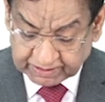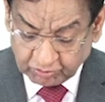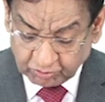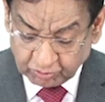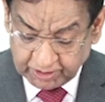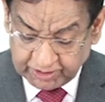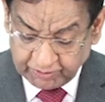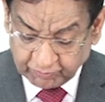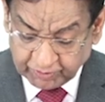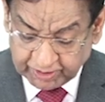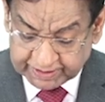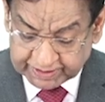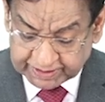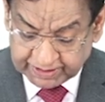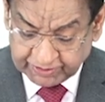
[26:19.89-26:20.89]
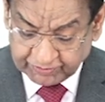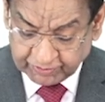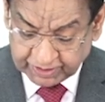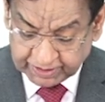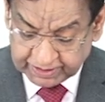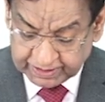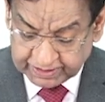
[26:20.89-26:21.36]
Only one
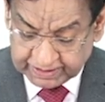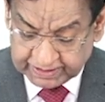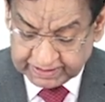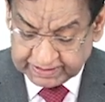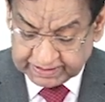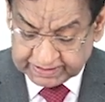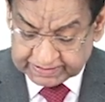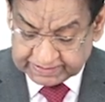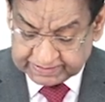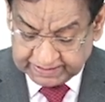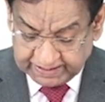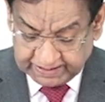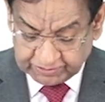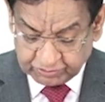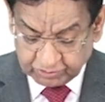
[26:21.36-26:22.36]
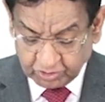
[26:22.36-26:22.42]
keyword that you